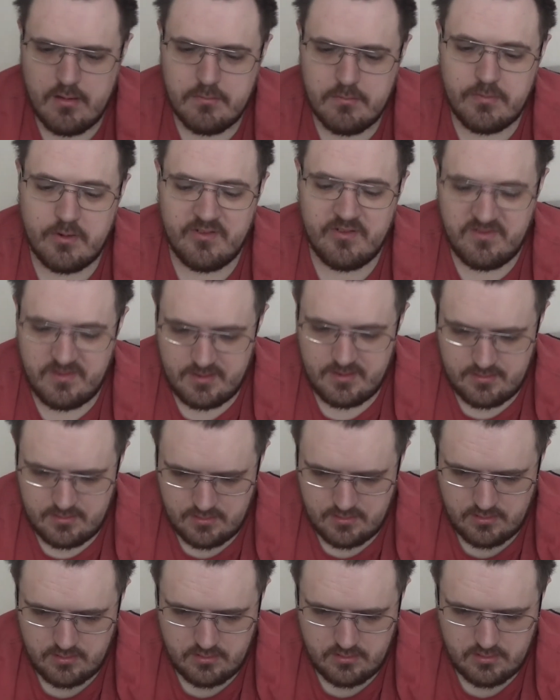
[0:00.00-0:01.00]
for fish.
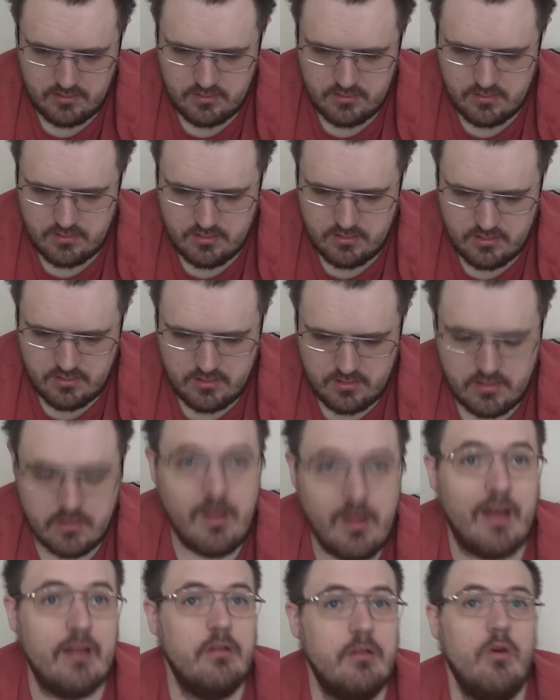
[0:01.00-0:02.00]

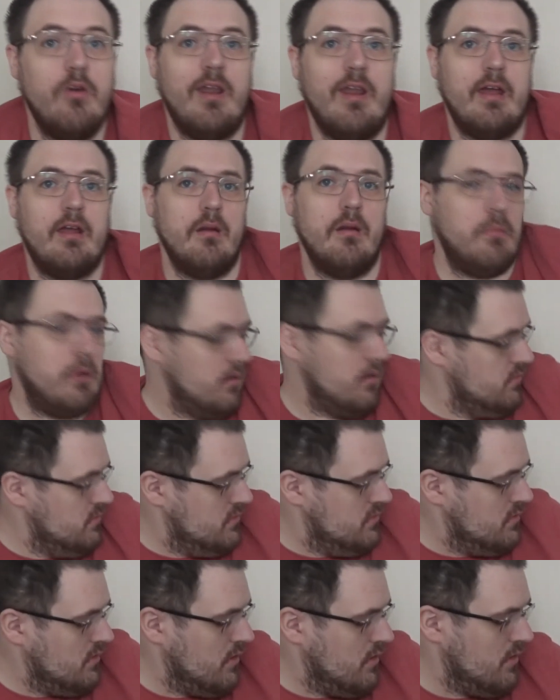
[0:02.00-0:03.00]
I do not like them all,
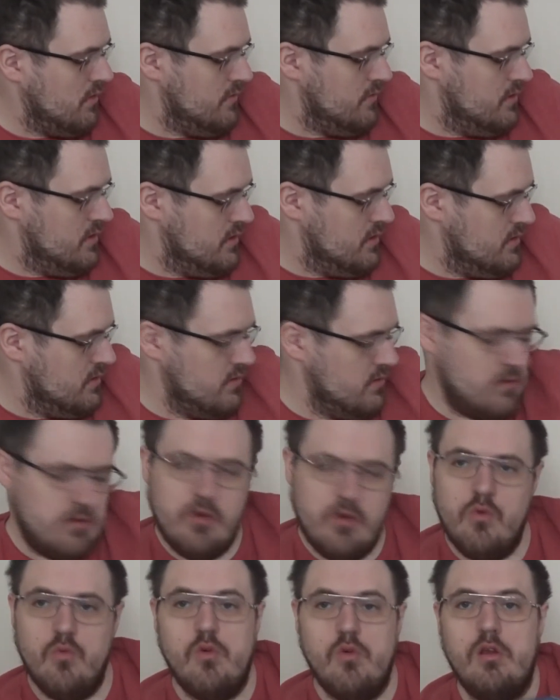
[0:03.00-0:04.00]
all the
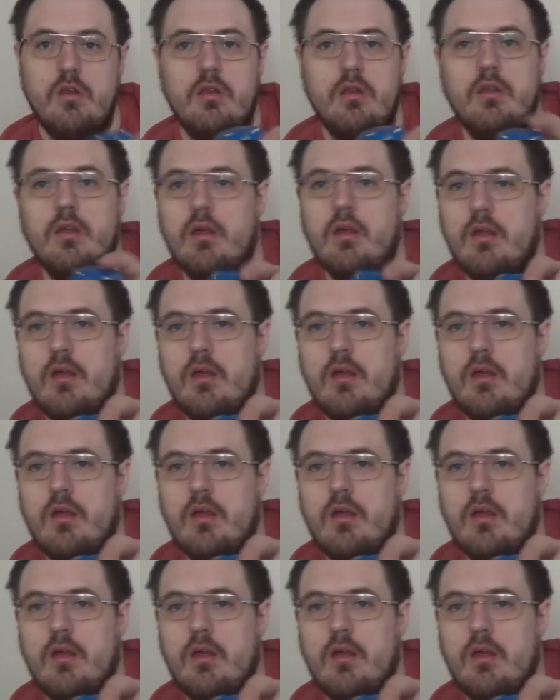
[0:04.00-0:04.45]
ones.